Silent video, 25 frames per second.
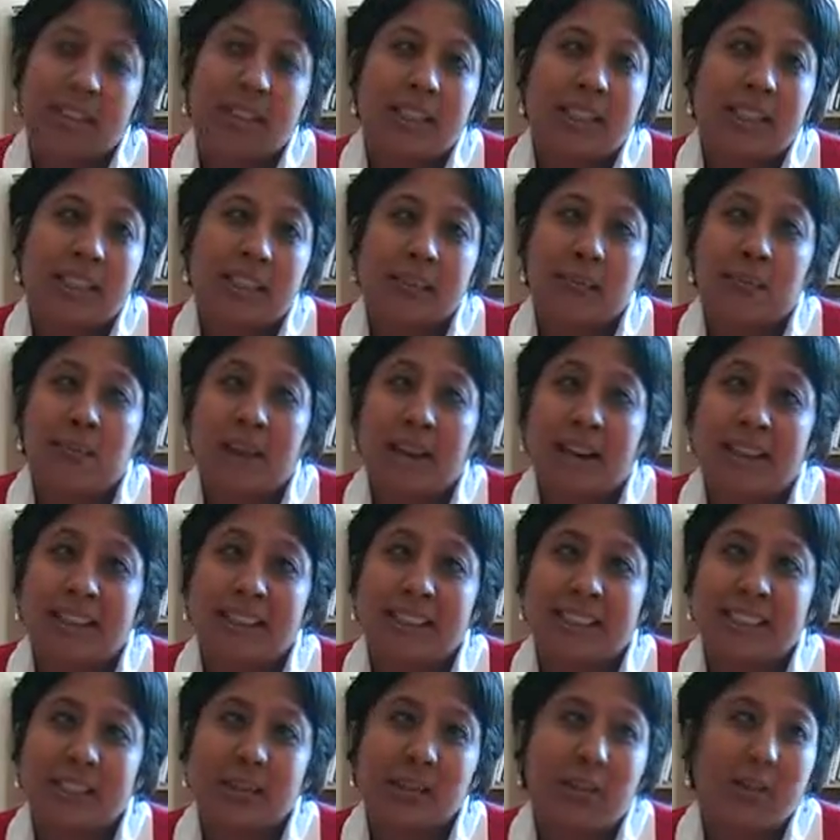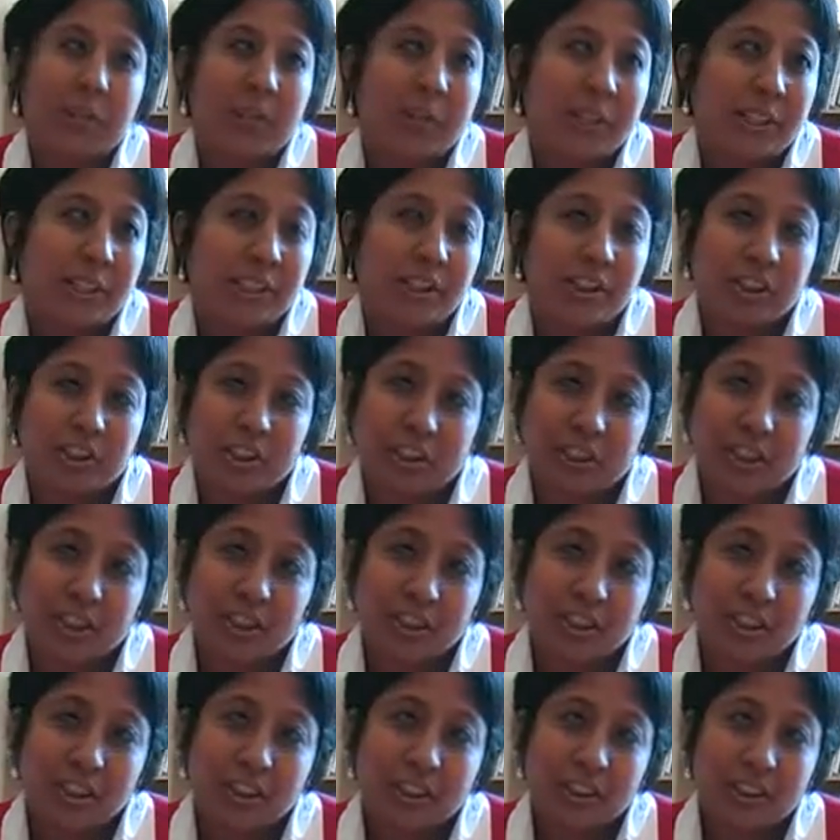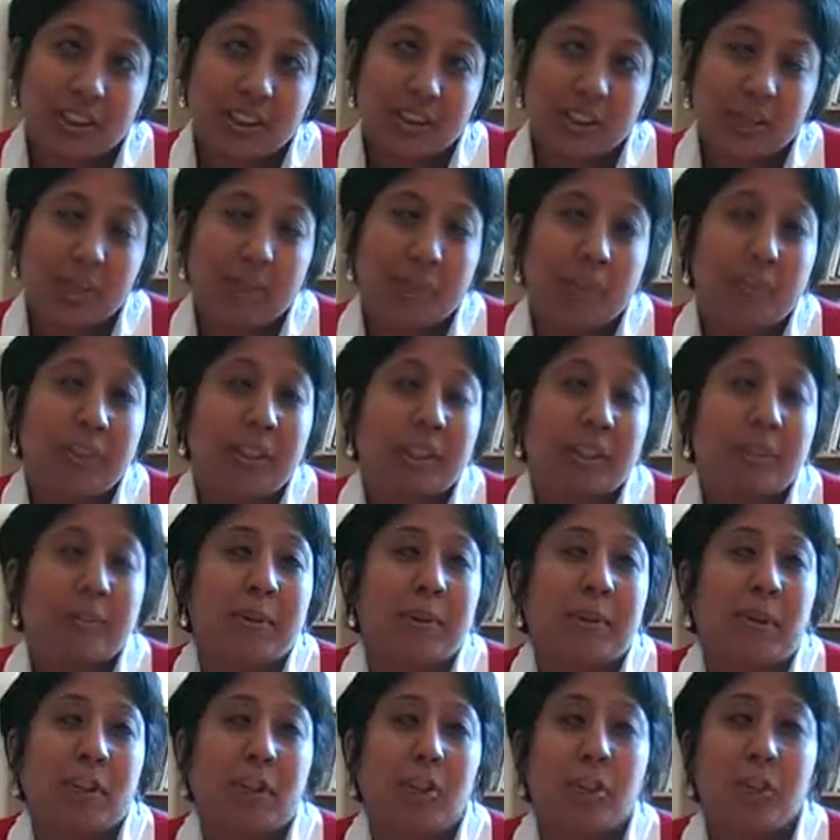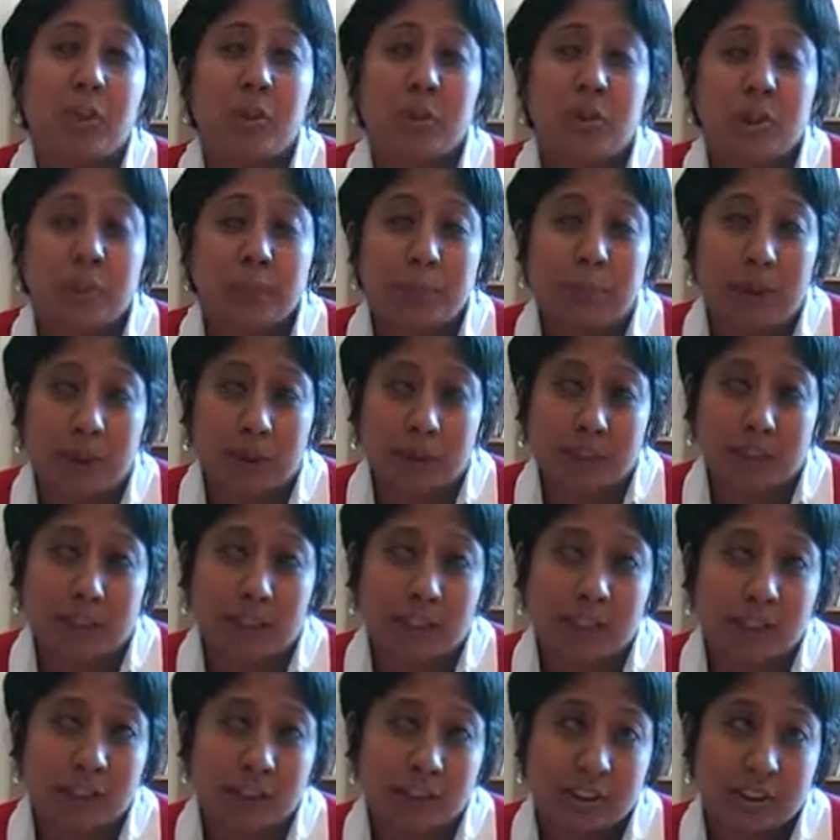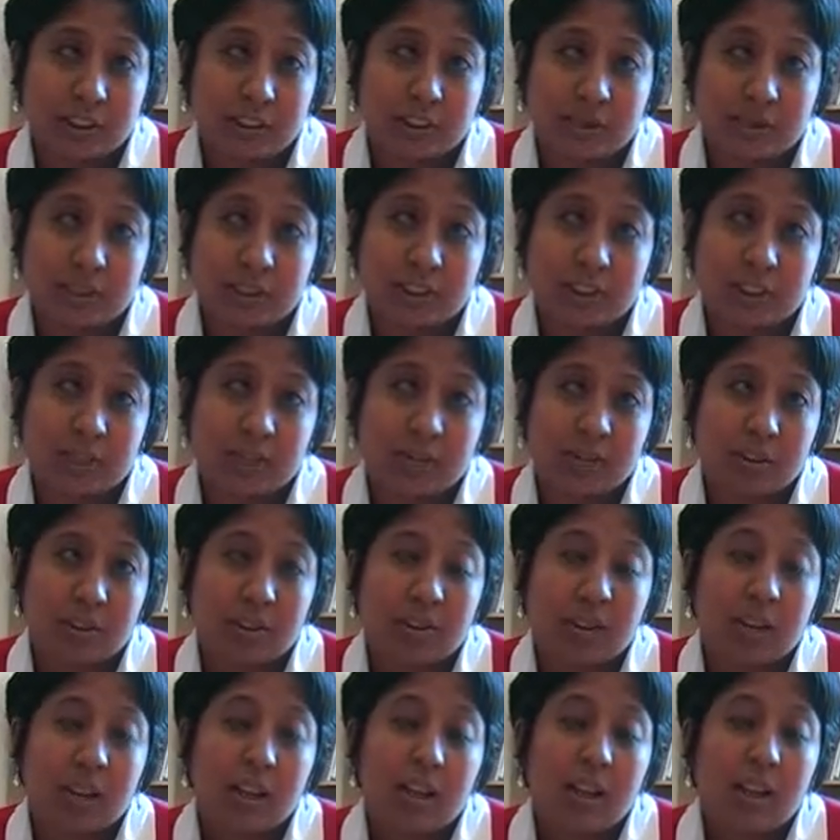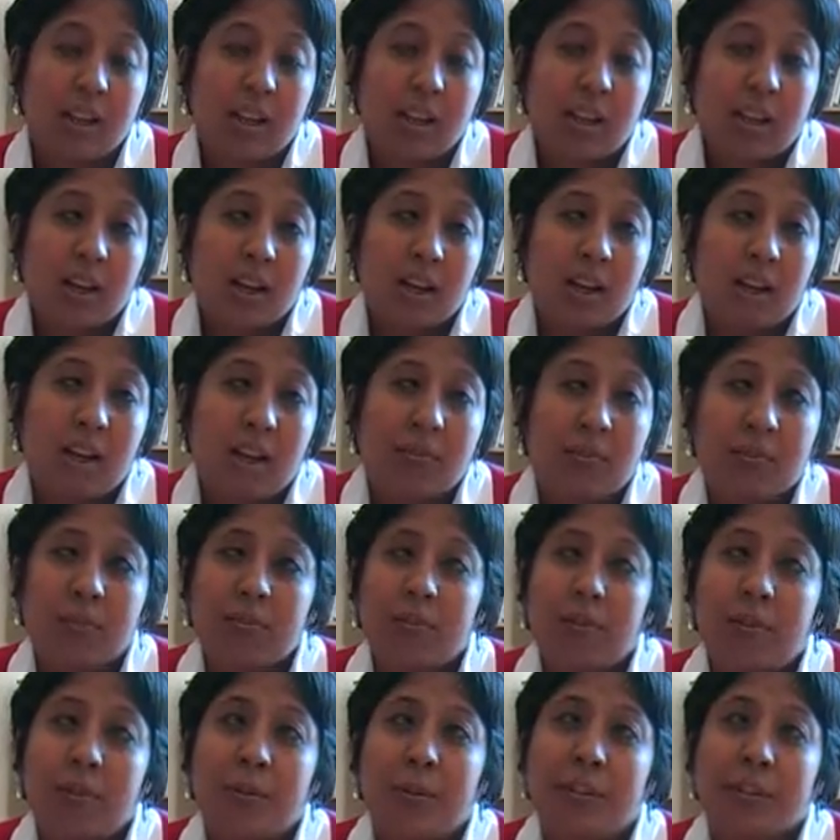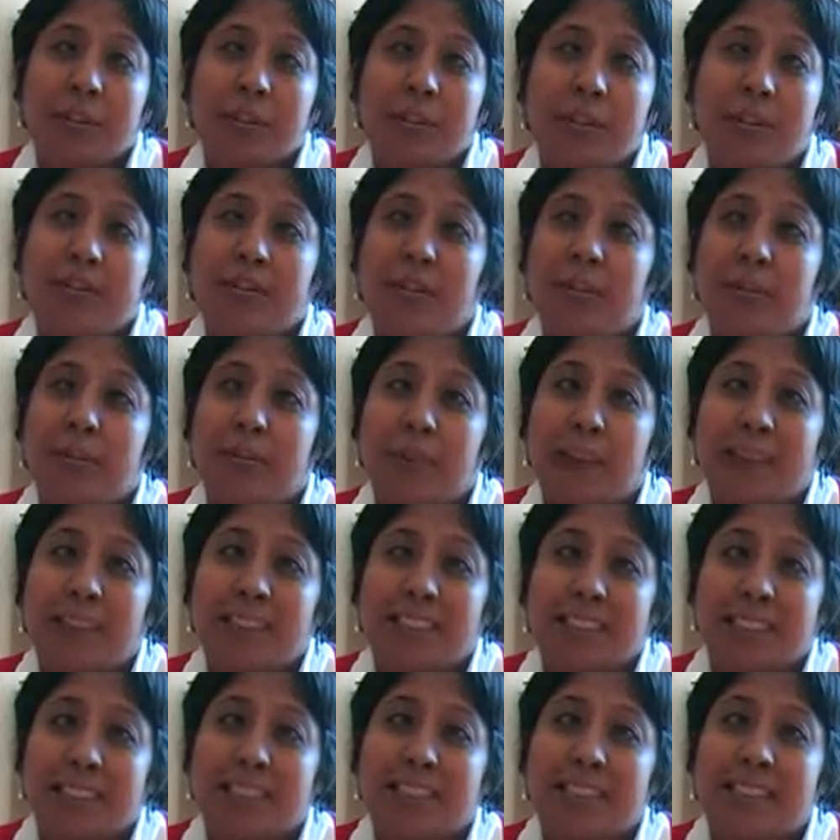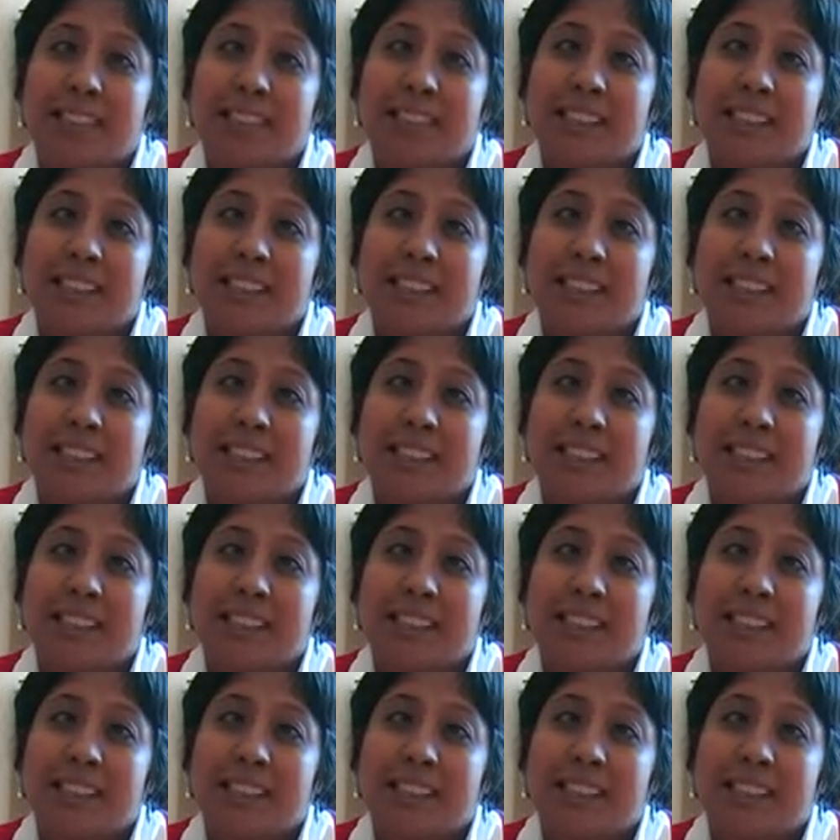I think it's a mindset that we need to change. People need to make a huge paradigm shift, first of all, before we can even practice